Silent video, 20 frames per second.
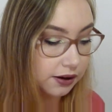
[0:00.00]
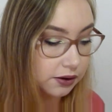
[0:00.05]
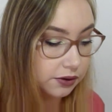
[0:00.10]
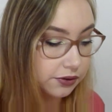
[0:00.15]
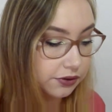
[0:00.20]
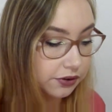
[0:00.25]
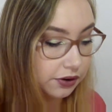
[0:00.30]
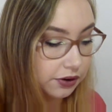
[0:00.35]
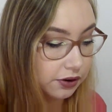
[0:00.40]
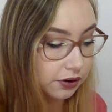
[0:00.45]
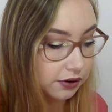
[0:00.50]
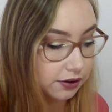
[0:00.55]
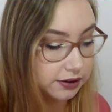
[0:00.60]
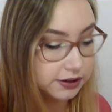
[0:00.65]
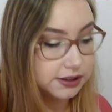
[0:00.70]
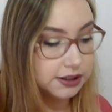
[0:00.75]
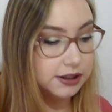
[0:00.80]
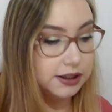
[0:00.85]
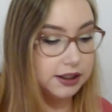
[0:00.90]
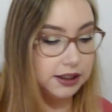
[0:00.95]
also
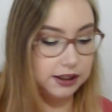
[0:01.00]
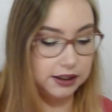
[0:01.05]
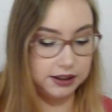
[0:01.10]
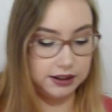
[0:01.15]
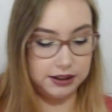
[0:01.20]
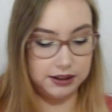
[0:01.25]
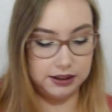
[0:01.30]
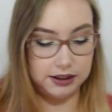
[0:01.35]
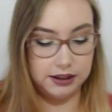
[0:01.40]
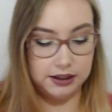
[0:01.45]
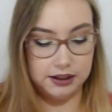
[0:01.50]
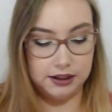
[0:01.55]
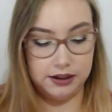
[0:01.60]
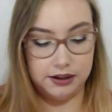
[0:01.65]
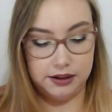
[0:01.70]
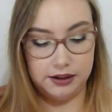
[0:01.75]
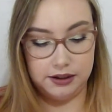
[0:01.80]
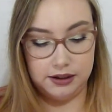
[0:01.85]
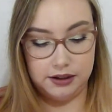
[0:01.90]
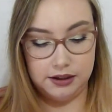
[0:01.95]
got the
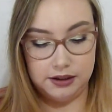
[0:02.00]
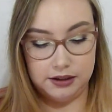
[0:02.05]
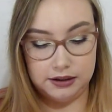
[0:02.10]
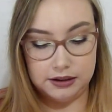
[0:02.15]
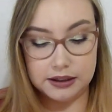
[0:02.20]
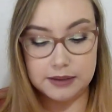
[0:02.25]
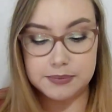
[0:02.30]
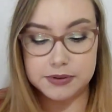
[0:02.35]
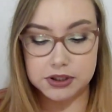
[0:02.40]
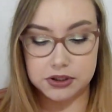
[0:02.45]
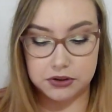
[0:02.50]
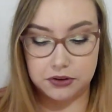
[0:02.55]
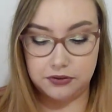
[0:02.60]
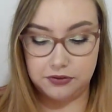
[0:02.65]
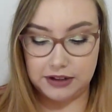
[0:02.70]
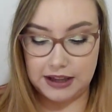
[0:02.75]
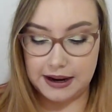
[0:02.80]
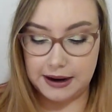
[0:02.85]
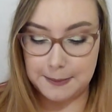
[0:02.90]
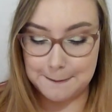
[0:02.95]
Lip
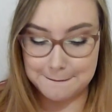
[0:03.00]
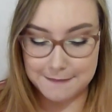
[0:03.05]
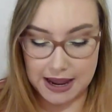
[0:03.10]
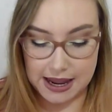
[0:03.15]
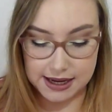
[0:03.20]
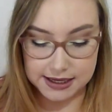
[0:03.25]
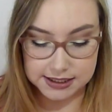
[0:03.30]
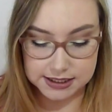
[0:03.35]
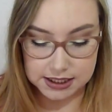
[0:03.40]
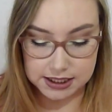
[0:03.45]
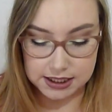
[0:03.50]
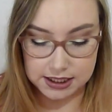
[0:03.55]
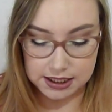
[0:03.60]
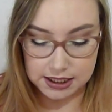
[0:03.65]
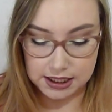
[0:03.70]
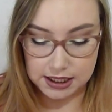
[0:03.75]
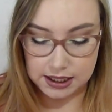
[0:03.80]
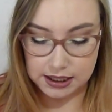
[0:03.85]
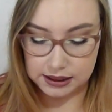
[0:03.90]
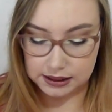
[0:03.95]
Souffle Matte
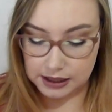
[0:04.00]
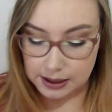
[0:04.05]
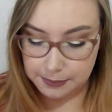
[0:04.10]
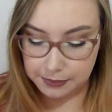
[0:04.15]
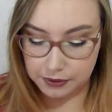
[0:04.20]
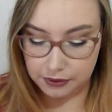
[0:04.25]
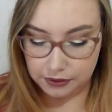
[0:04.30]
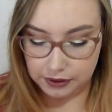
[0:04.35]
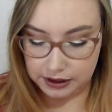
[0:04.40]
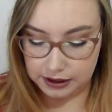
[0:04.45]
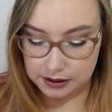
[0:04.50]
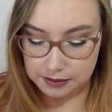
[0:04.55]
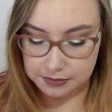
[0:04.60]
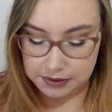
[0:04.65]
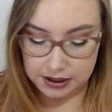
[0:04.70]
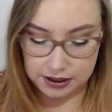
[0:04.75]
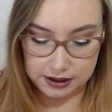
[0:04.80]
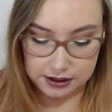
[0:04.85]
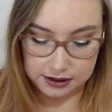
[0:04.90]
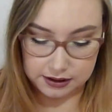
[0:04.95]
Lip Cream
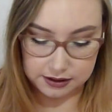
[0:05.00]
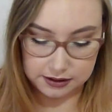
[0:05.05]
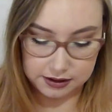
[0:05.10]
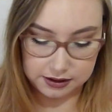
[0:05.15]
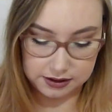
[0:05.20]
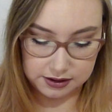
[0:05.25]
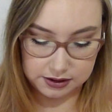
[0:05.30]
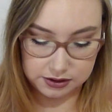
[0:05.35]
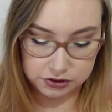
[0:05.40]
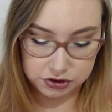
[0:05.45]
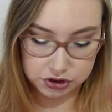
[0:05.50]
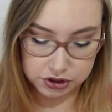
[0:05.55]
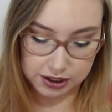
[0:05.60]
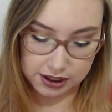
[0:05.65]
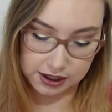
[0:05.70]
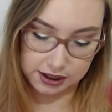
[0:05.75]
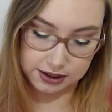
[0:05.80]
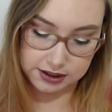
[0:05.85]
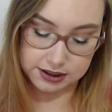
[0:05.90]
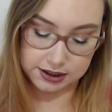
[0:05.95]
in the
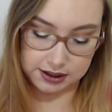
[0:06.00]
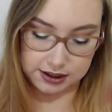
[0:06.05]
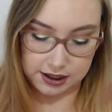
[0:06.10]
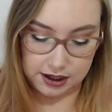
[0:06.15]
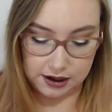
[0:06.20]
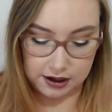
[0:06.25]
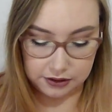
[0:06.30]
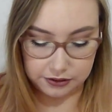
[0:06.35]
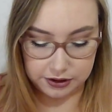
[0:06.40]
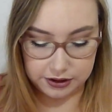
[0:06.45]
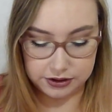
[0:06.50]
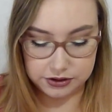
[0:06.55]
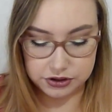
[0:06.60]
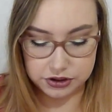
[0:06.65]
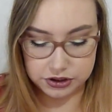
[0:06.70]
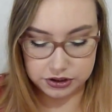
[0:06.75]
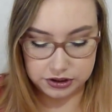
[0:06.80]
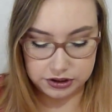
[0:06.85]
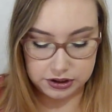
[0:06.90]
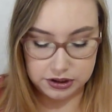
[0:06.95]
shade
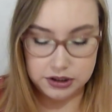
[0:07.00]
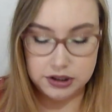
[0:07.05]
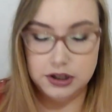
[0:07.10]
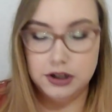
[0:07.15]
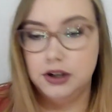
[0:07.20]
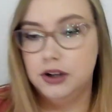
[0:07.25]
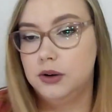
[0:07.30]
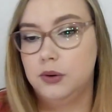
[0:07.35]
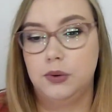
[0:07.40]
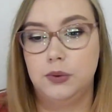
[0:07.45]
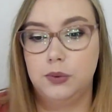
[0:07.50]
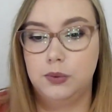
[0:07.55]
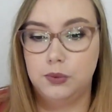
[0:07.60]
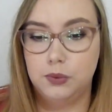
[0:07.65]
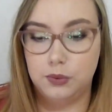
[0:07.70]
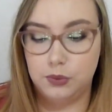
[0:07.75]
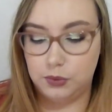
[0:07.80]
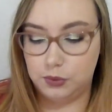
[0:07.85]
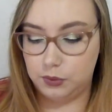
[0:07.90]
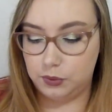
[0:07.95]
Courage,
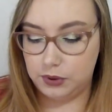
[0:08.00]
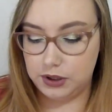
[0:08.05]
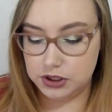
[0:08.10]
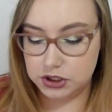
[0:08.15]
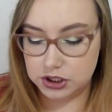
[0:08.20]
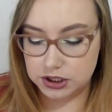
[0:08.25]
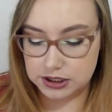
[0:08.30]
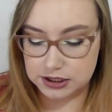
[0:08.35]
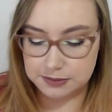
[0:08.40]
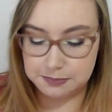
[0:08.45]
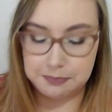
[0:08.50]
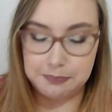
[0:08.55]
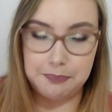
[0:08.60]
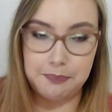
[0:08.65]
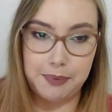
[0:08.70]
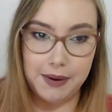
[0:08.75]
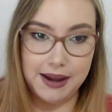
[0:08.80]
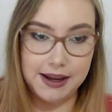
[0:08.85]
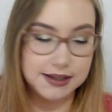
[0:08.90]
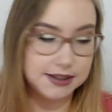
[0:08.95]
which is
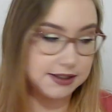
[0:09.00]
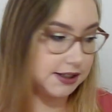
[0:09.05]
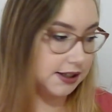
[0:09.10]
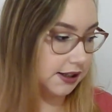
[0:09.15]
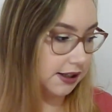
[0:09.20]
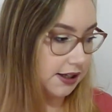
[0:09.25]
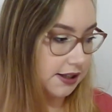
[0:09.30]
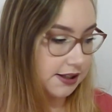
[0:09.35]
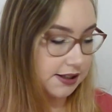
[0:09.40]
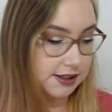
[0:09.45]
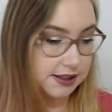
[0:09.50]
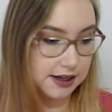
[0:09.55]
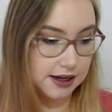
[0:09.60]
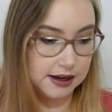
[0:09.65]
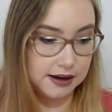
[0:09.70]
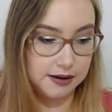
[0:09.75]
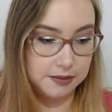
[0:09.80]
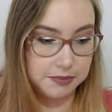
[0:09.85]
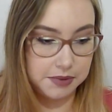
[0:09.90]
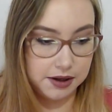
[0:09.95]
basically the
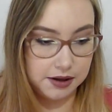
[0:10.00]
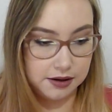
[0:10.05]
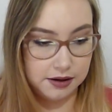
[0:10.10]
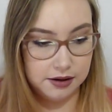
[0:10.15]
same